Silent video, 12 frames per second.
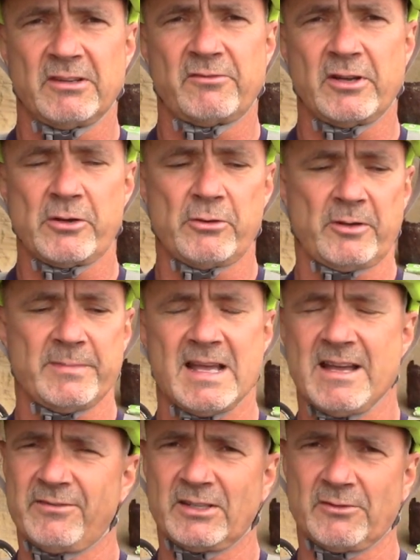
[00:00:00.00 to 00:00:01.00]
gunfighter, you know I'm
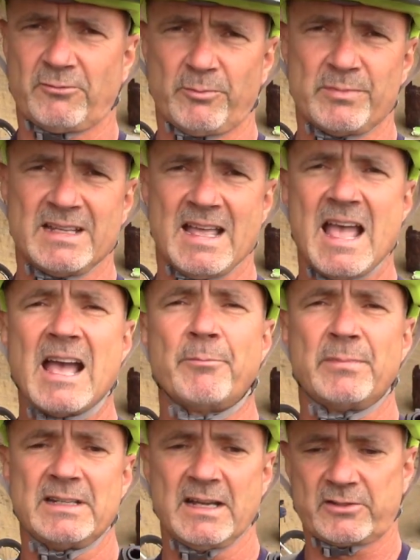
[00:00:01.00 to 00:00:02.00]
an advocate for being
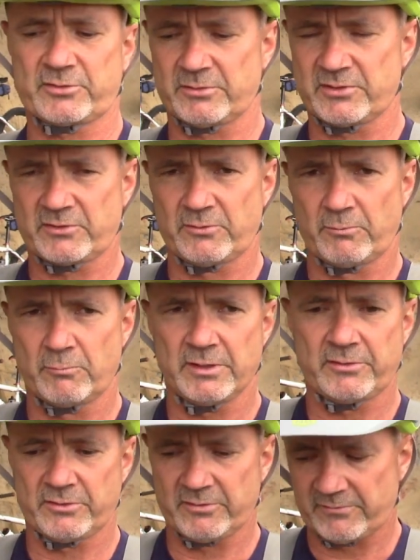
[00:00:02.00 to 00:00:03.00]
ambidextrous
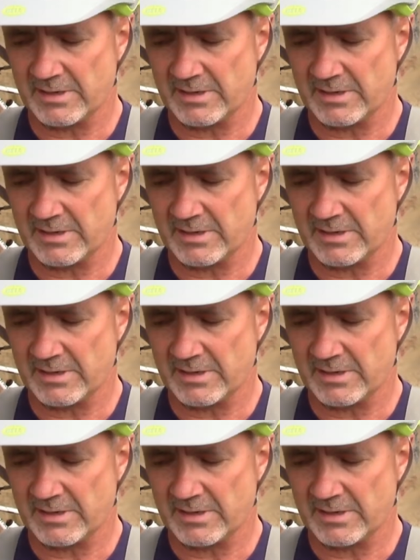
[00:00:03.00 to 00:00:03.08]
with your